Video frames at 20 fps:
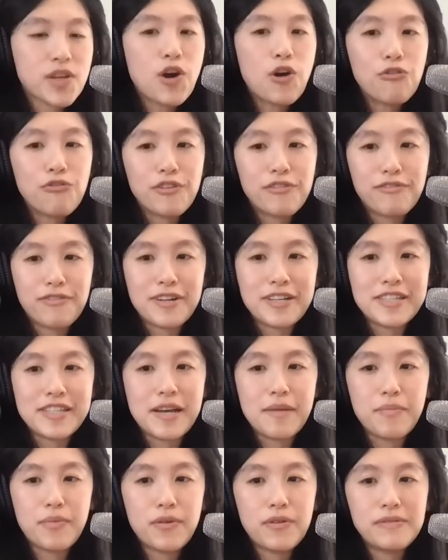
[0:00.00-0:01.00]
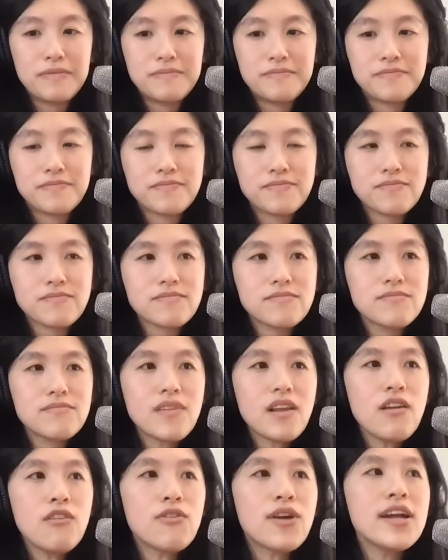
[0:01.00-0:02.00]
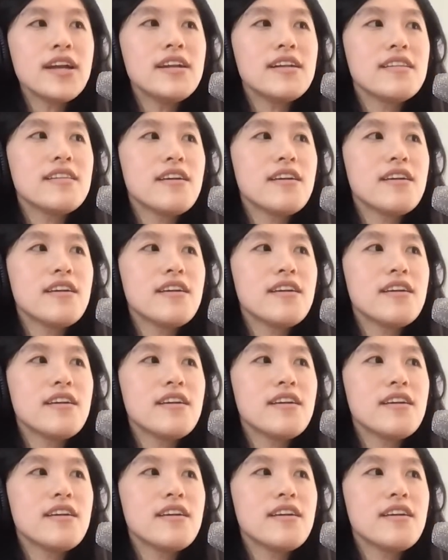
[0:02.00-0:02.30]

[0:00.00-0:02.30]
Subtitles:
COVID, for example, right?